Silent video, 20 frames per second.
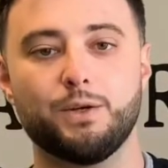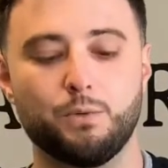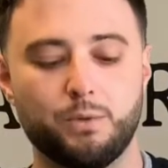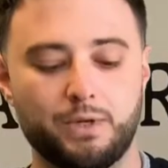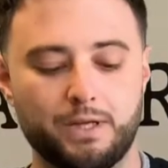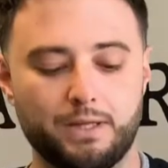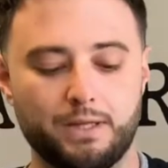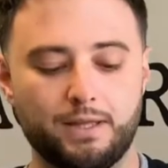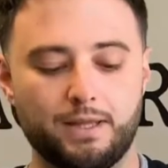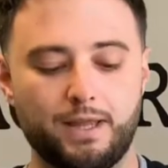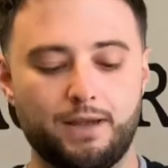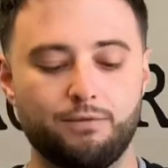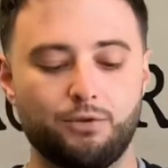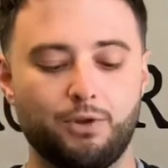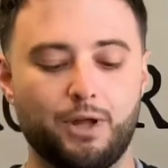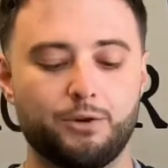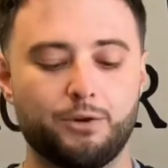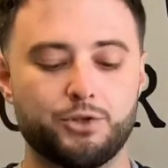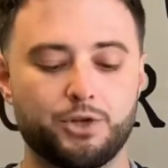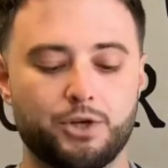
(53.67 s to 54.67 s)
We level
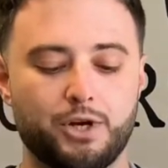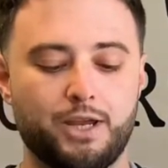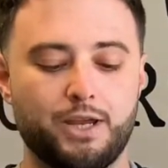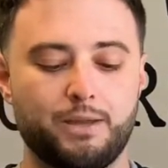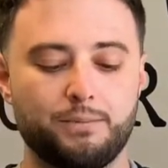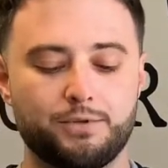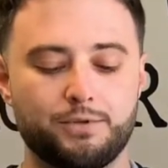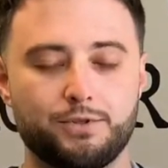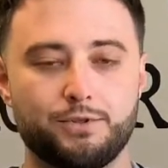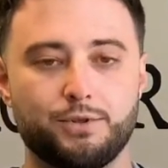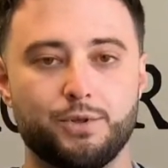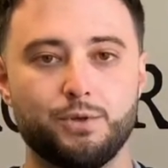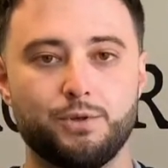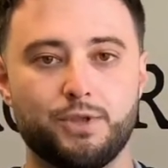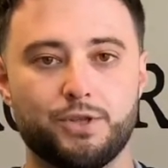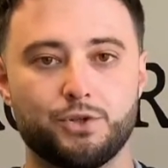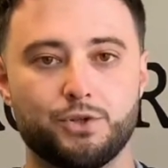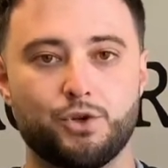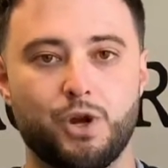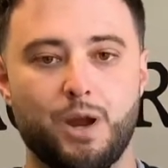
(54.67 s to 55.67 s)
out your hips through
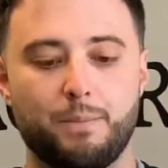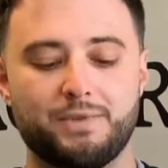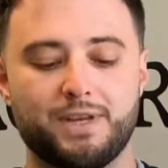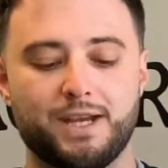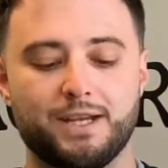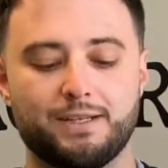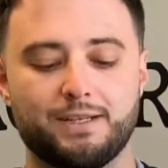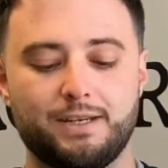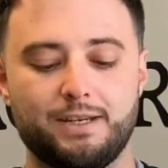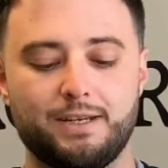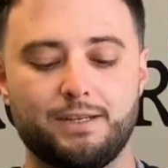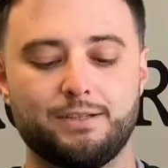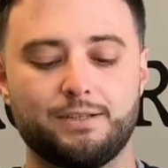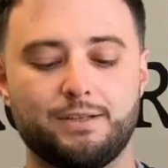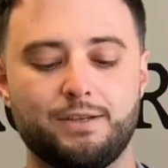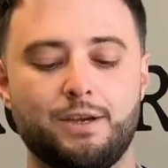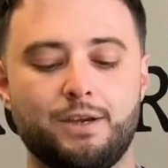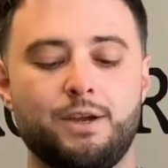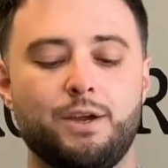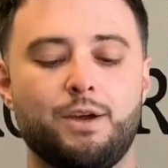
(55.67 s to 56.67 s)
this drop techniques,
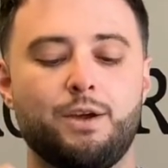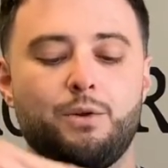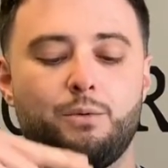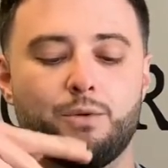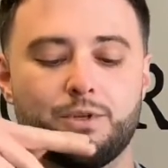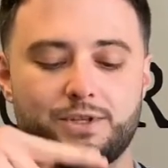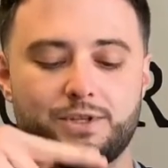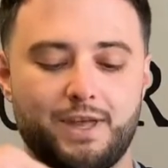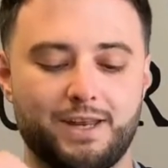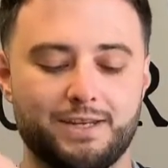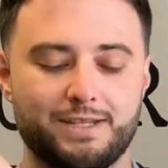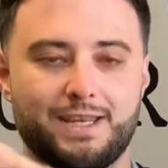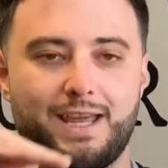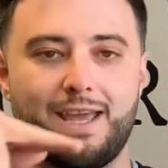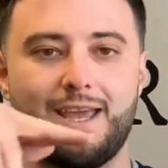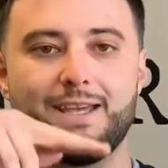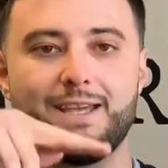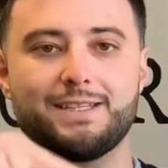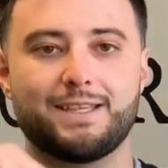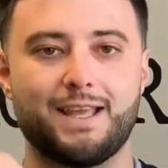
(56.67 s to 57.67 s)
which then
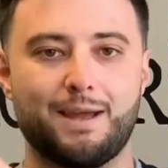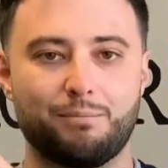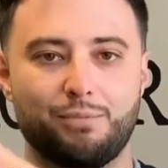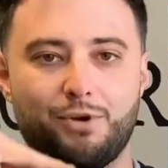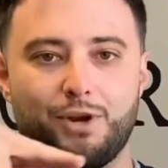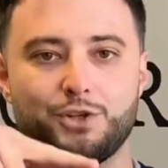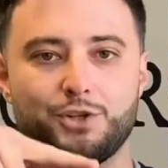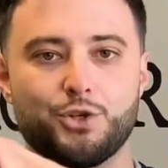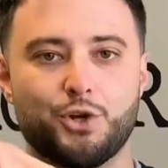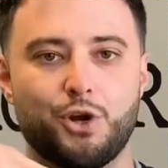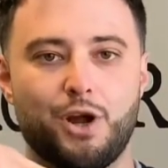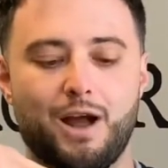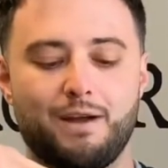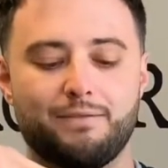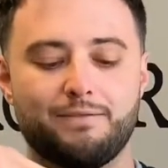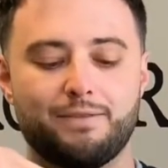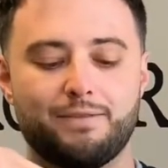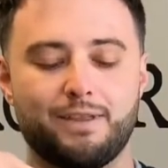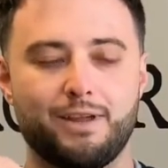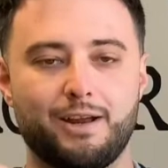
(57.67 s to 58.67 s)
takes that pressure
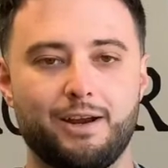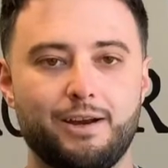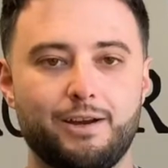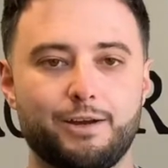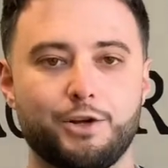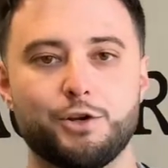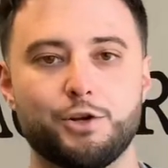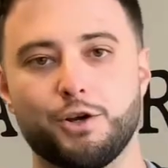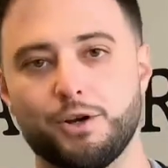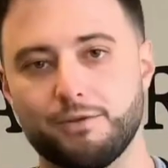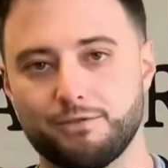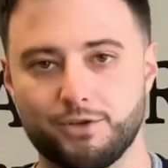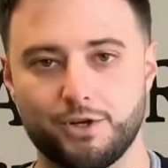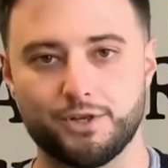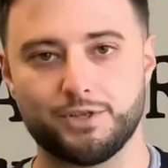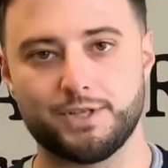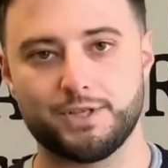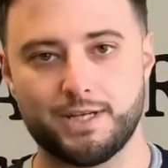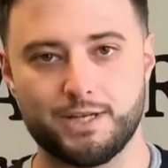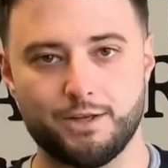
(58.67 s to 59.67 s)
off of there. Your nerve
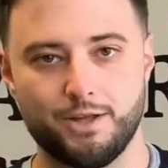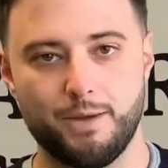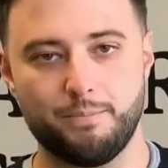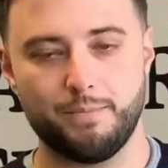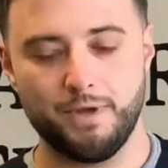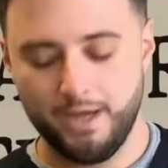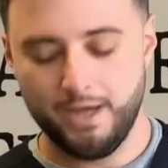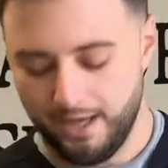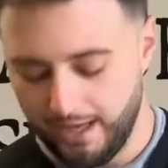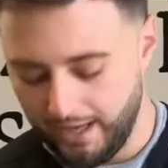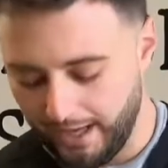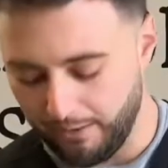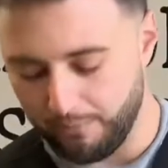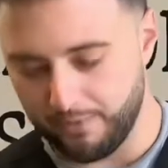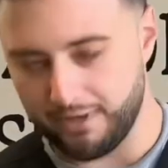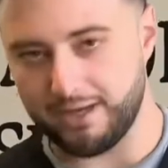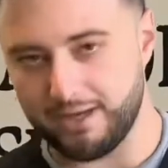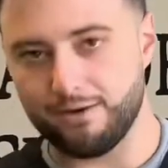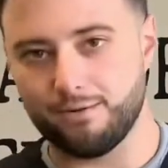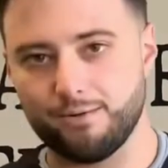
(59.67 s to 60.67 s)
starts to heal up, and
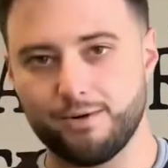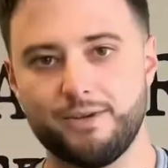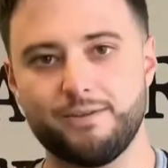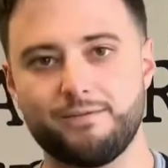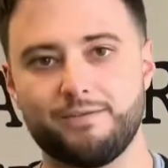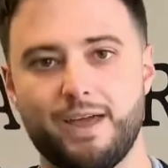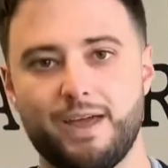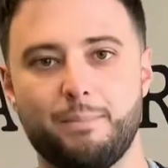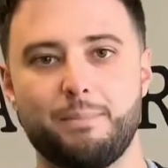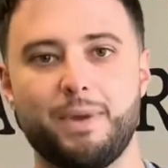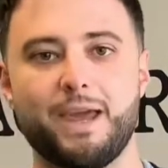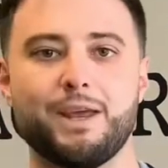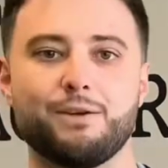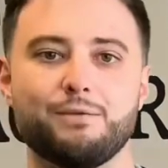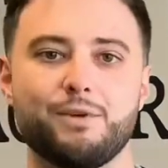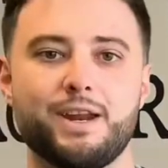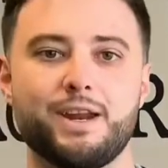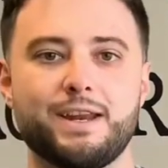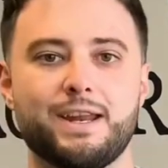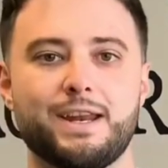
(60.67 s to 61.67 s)
we get rid of that pain
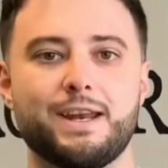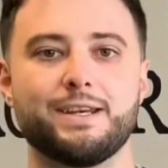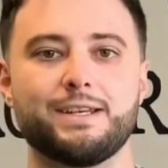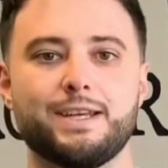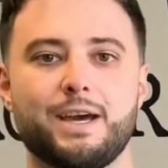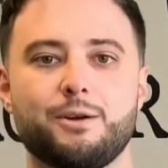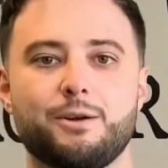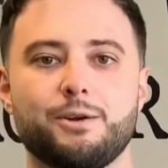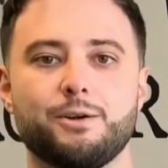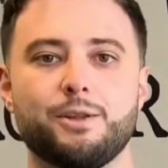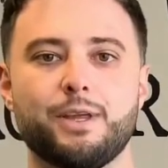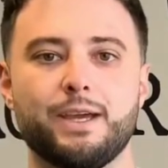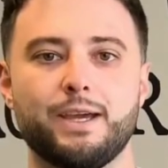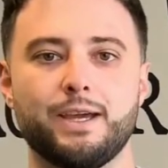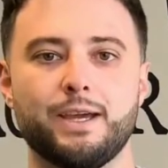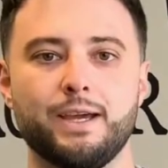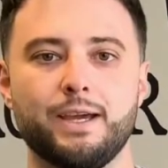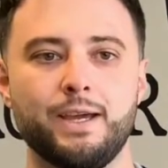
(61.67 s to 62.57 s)
radiating down our leg.